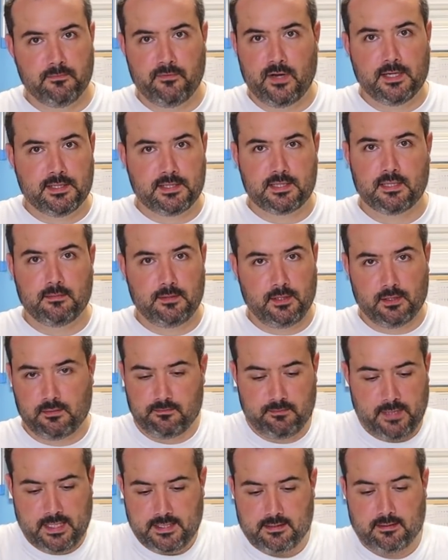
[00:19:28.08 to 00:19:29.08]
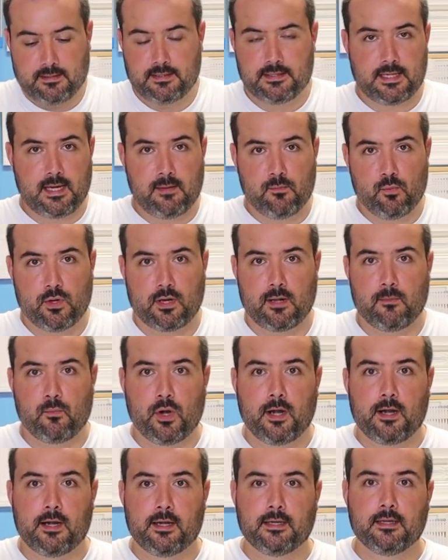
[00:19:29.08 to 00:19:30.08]
Basically the same one I'm
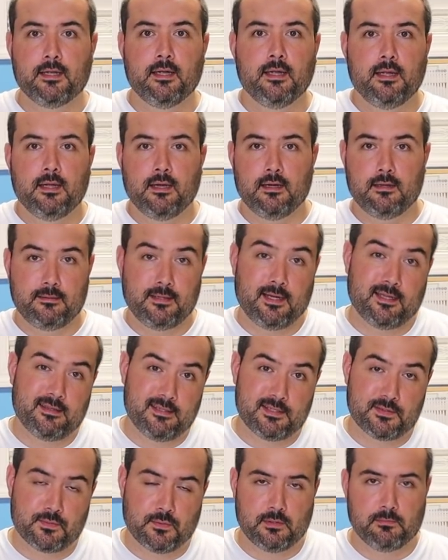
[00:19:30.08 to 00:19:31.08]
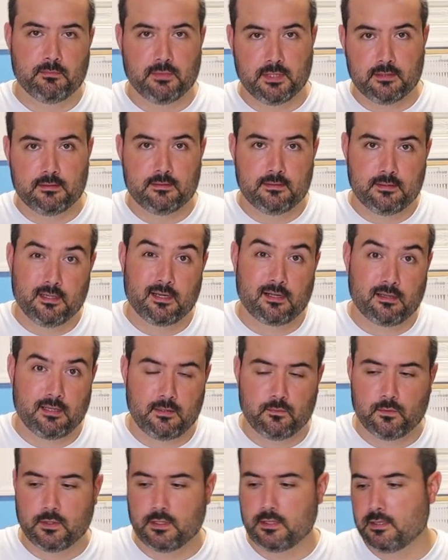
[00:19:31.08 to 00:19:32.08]
wearing, not this one, but a
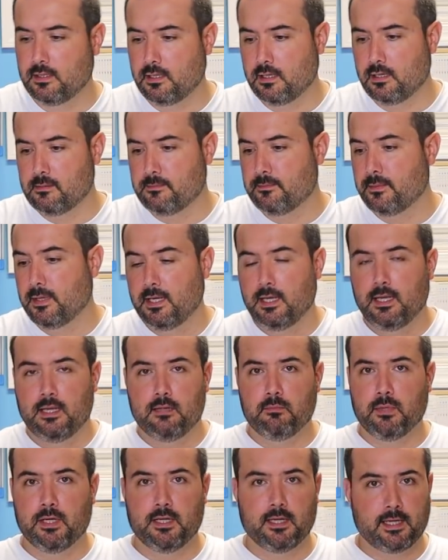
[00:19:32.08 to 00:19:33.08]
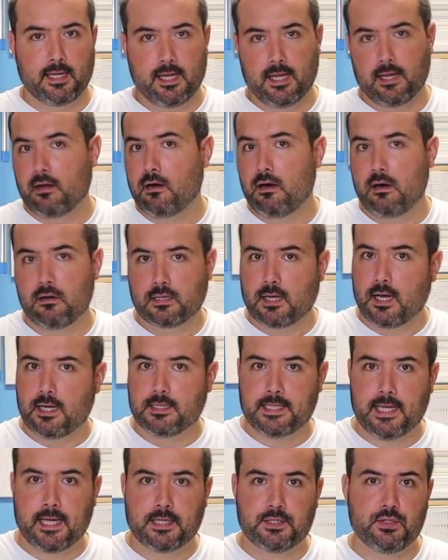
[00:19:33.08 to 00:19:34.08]
clean one. But again, I'll
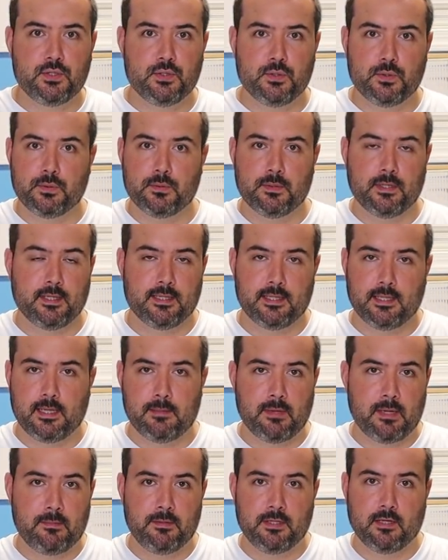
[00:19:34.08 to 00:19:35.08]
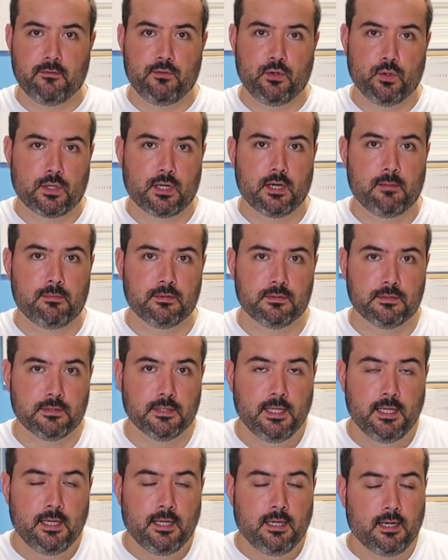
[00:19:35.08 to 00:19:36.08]
contact you and maybe give you a
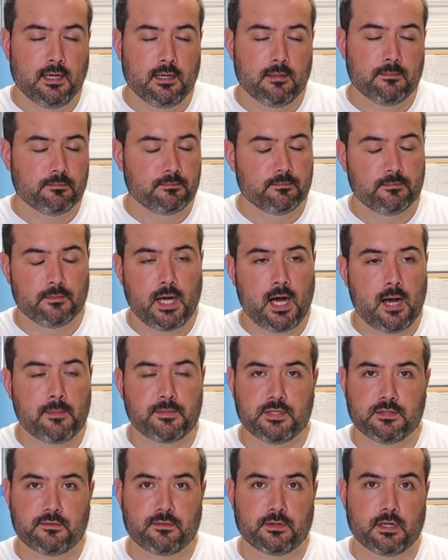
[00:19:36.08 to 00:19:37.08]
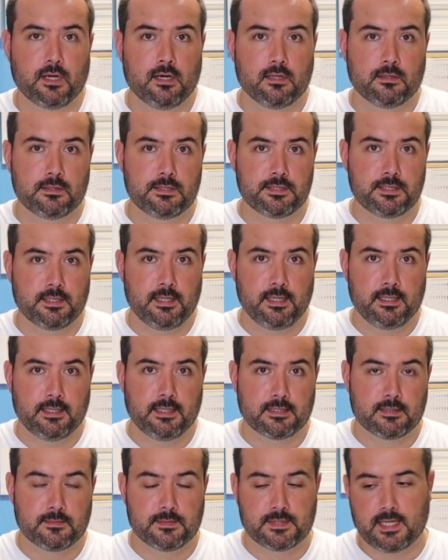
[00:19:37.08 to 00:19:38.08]
couple options for colors and
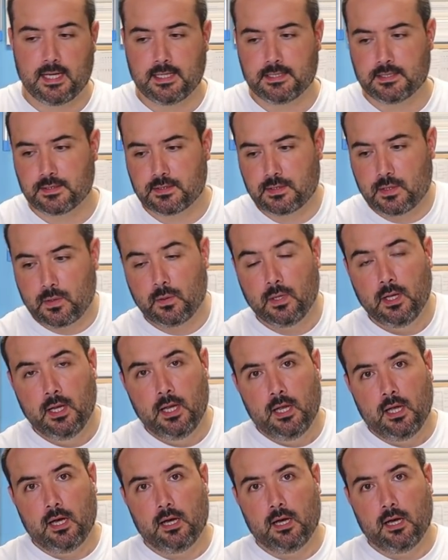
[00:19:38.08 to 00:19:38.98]
get some sizes. So